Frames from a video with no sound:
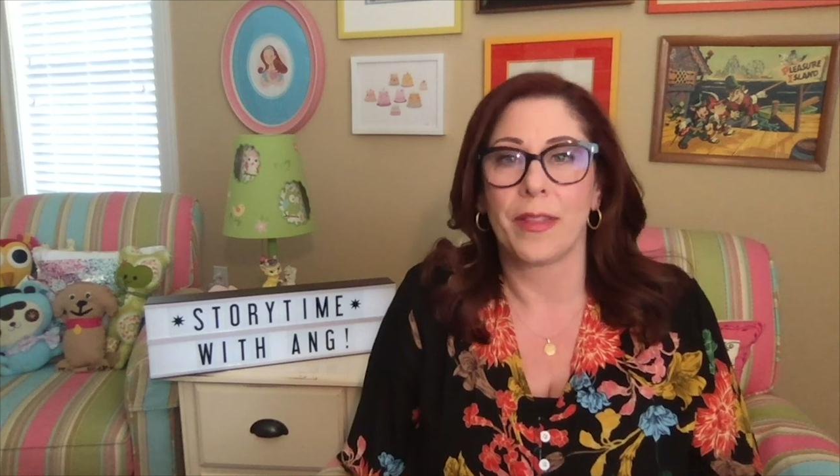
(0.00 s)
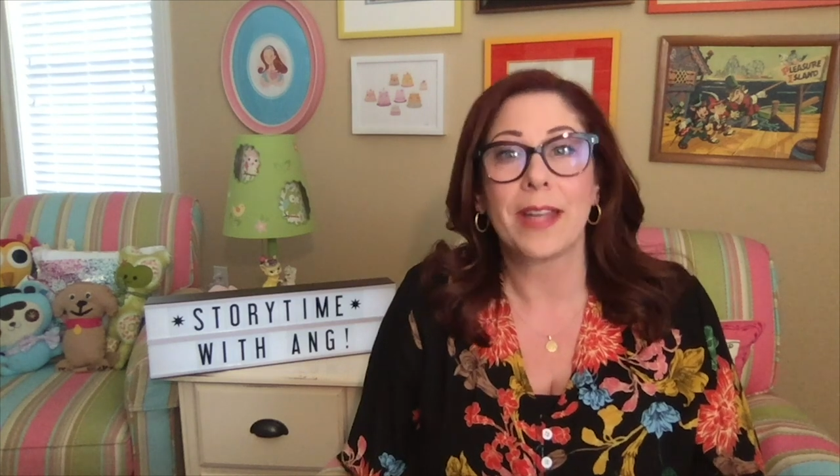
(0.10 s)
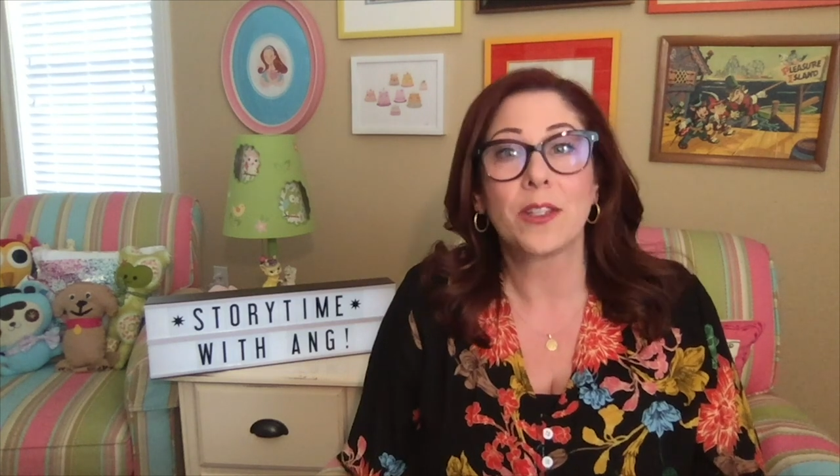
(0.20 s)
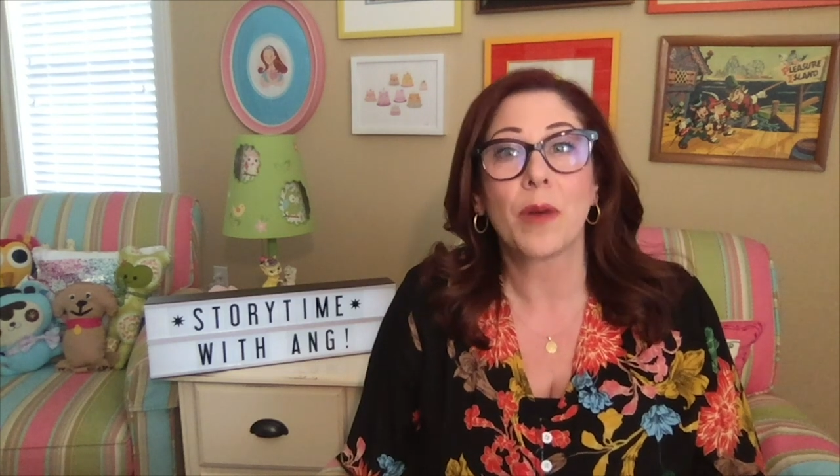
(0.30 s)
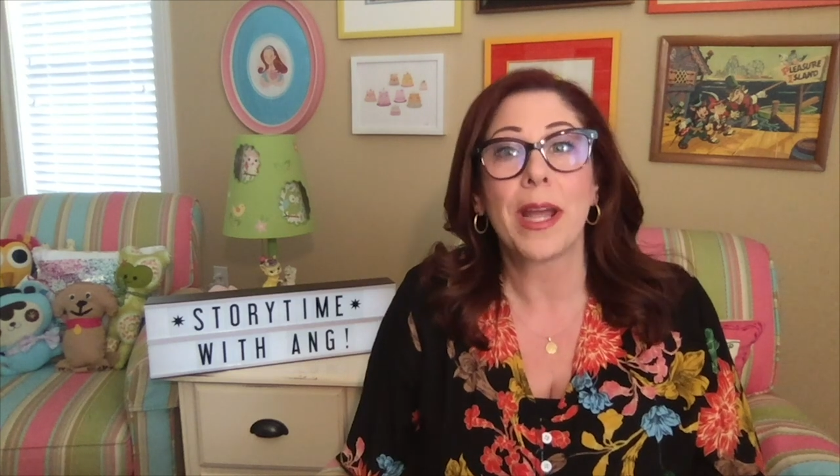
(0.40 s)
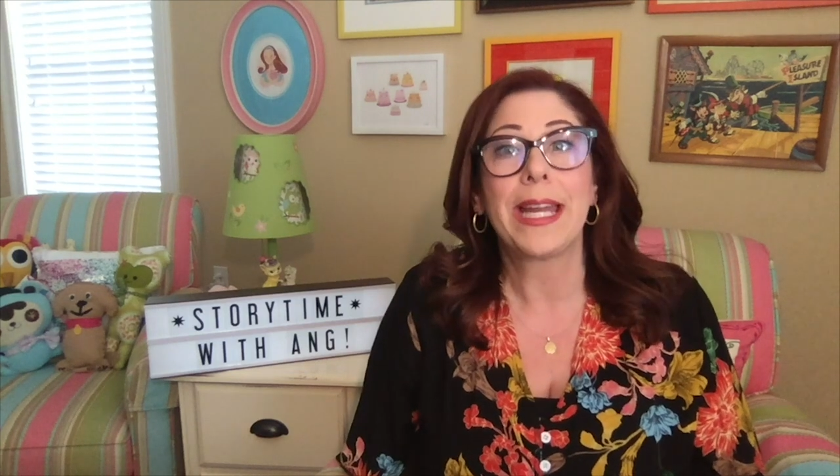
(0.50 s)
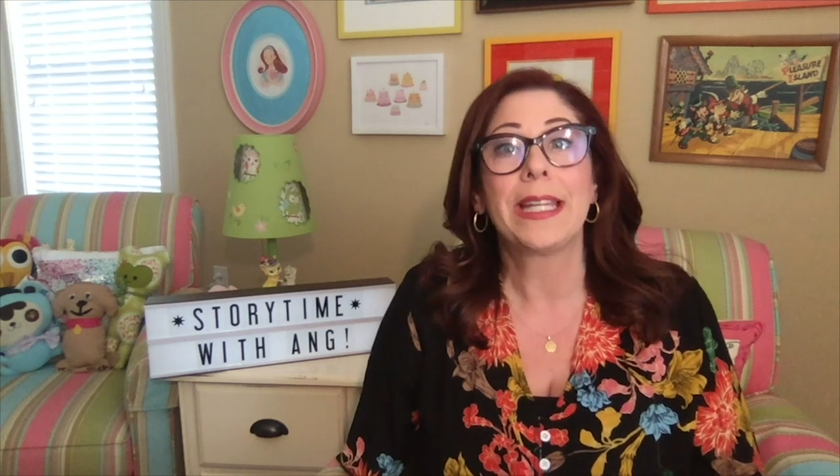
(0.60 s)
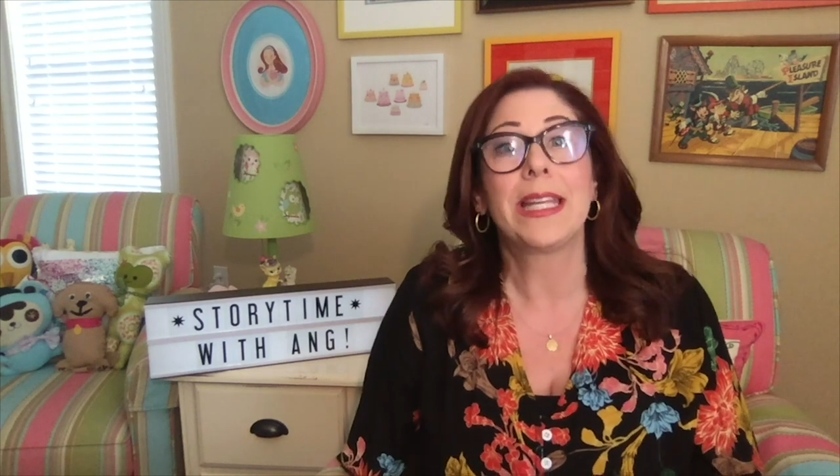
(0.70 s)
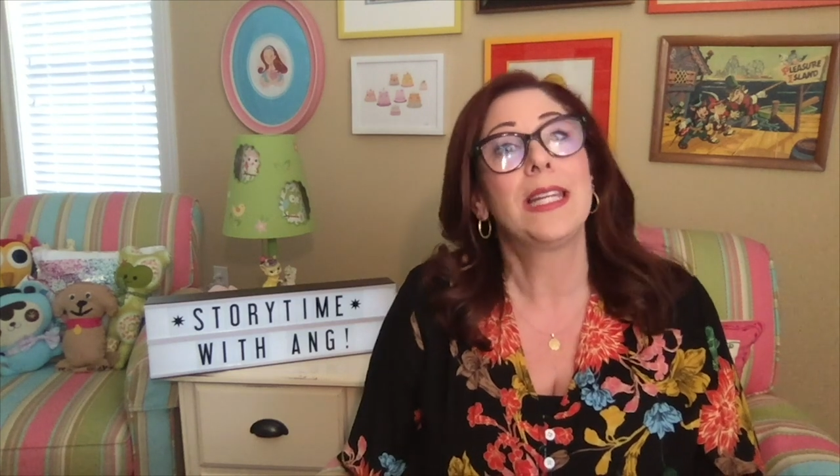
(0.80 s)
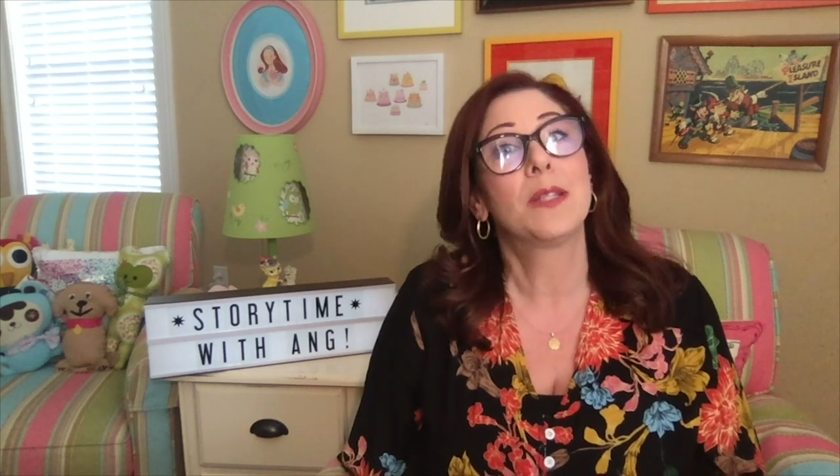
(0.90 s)
That's right,
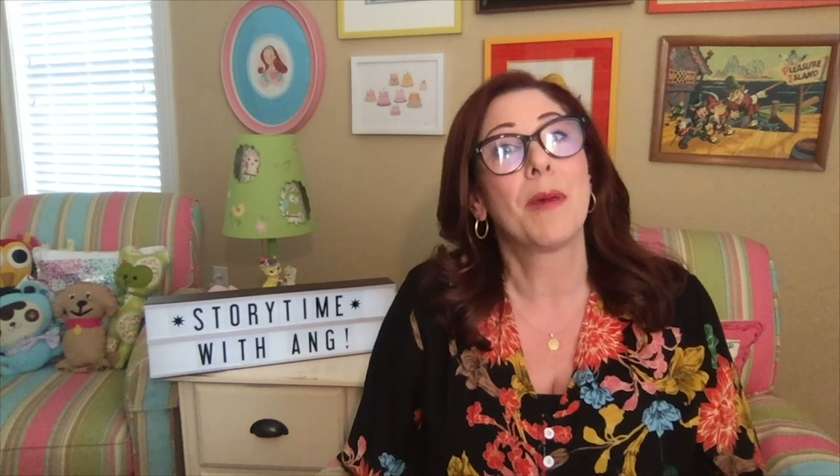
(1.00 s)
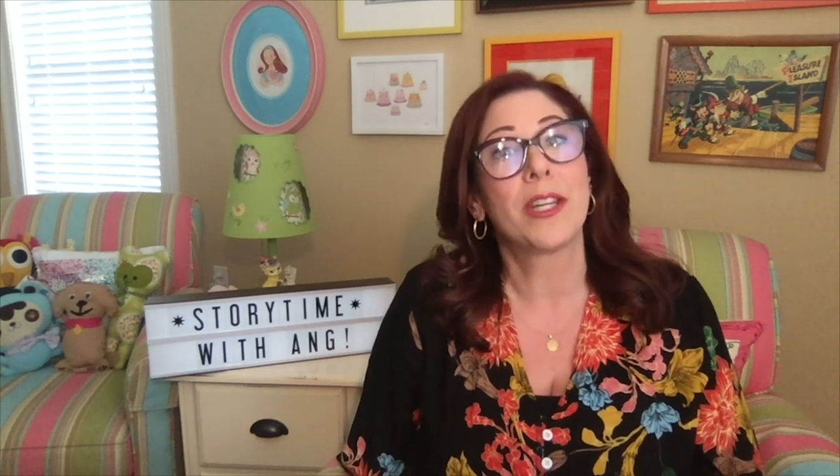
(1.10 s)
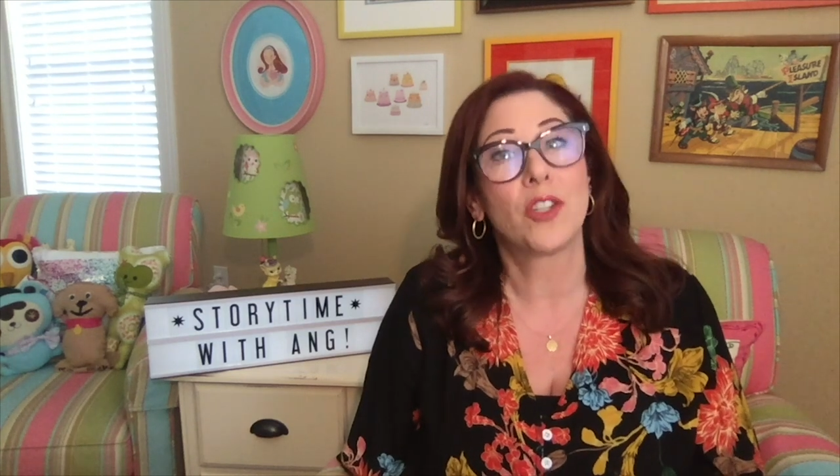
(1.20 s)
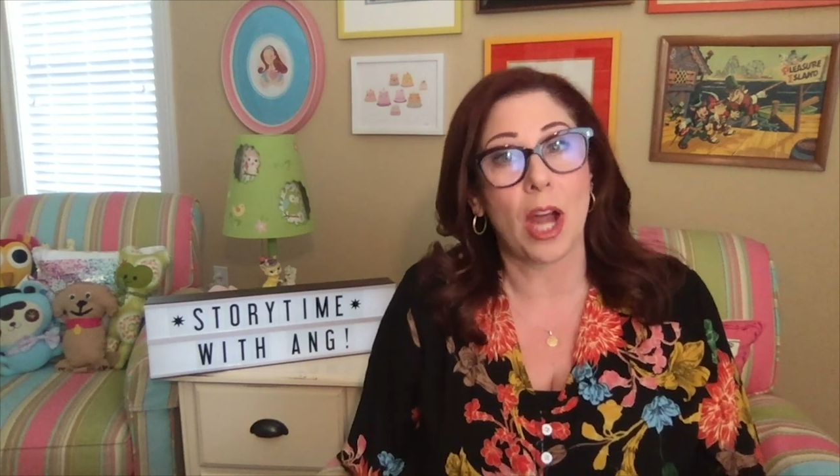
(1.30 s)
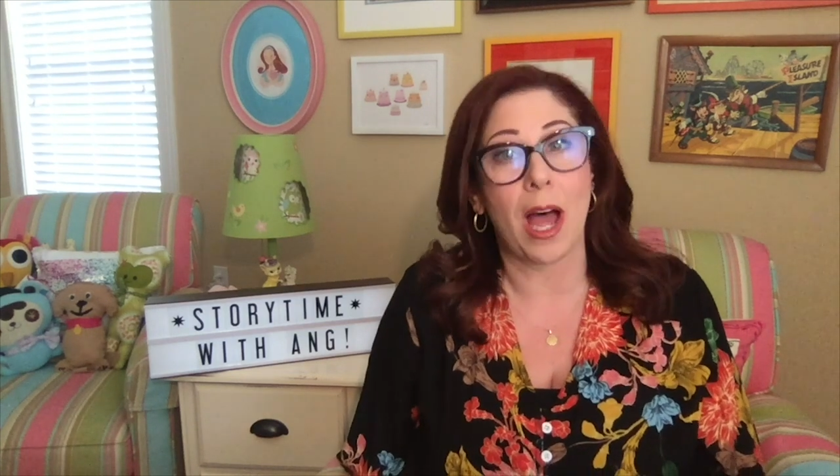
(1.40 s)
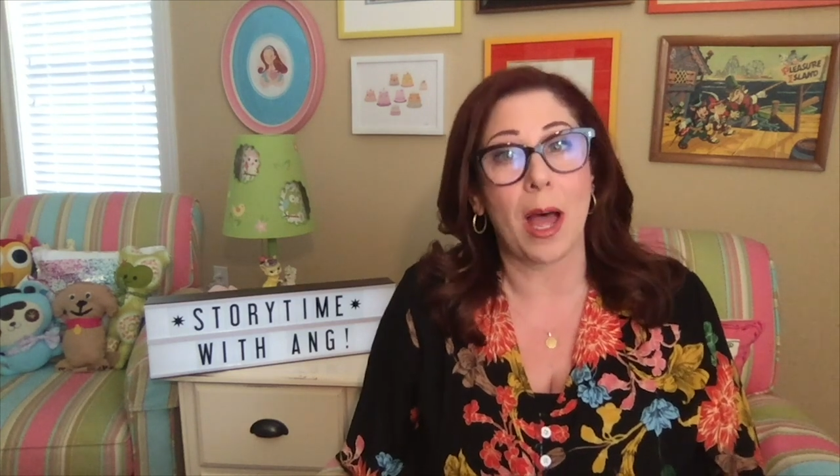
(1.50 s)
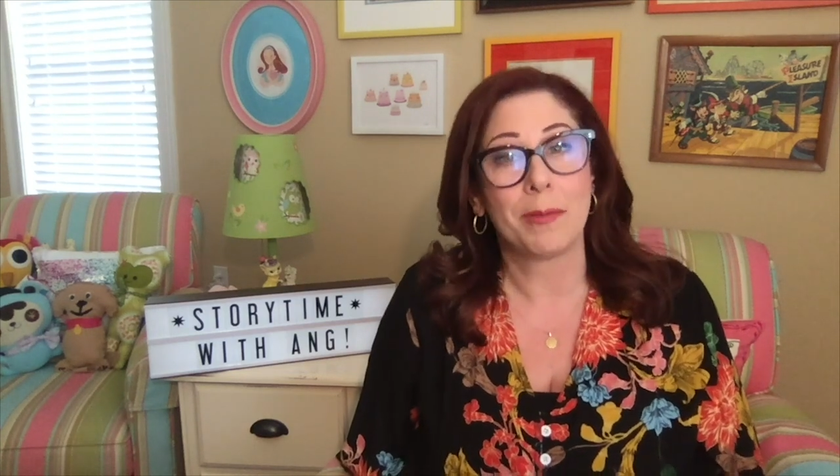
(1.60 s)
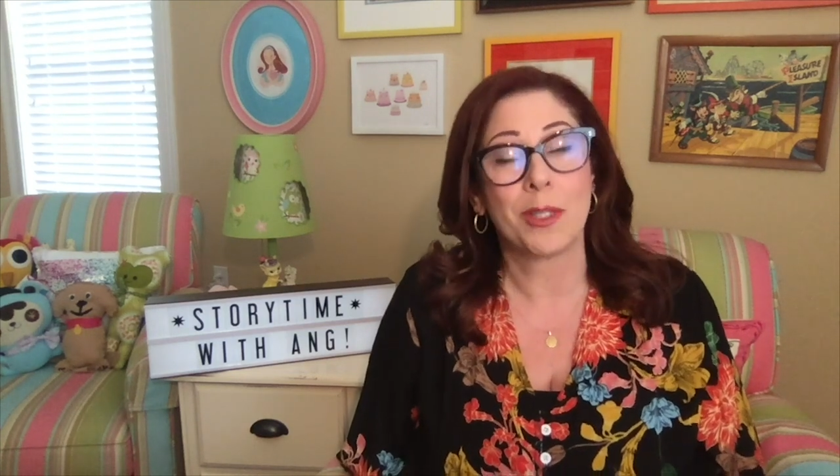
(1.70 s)
it is my job